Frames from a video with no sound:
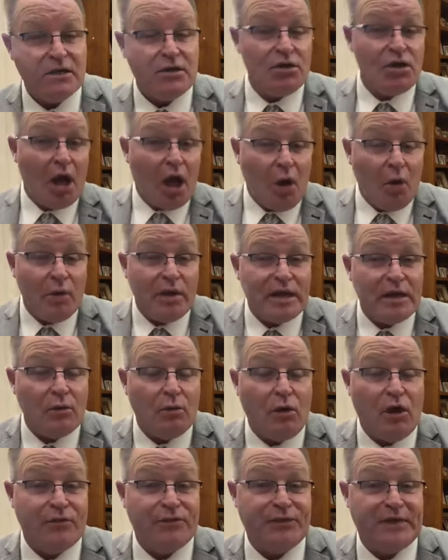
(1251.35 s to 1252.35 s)

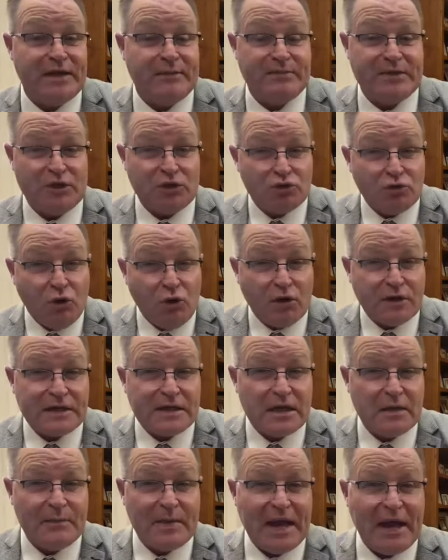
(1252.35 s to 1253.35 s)
knowing what they've been
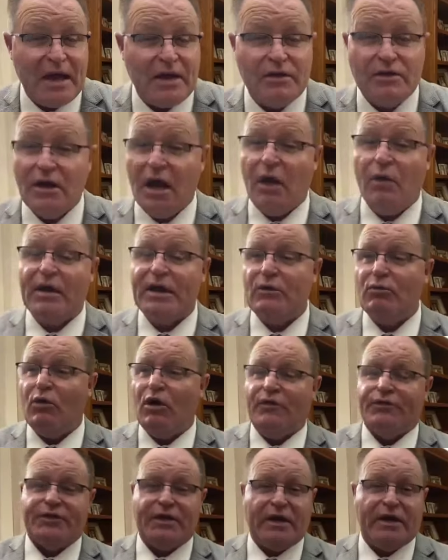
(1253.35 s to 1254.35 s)
talking about, knowing
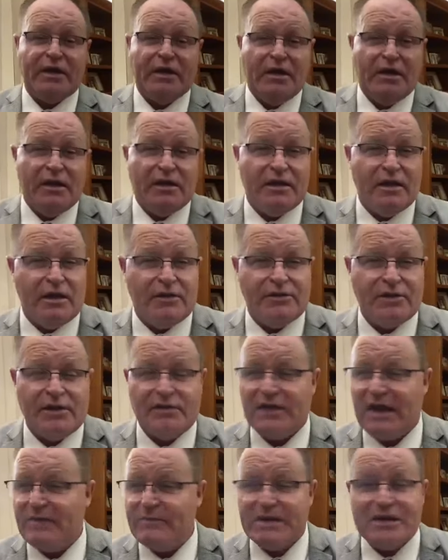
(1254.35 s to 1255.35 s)
what the, uh,
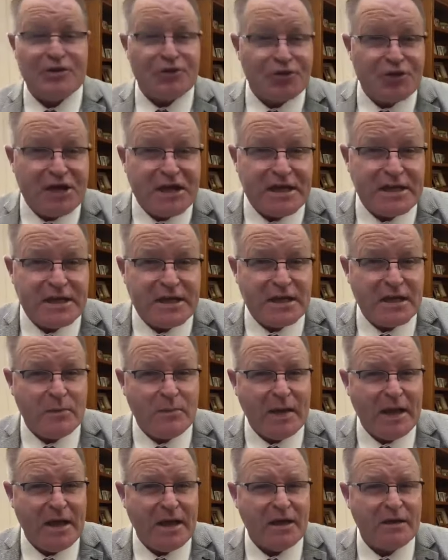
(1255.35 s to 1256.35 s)
the, they've been thinking
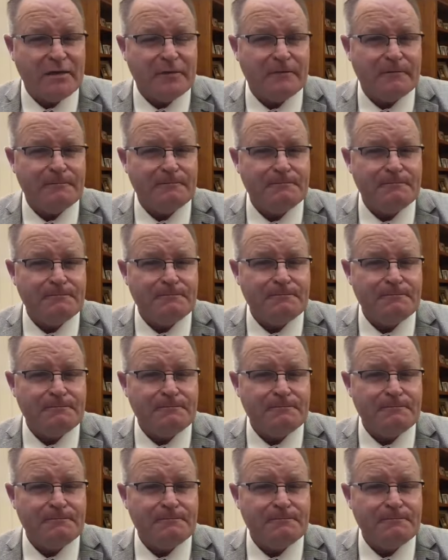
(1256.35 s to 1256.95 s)
about.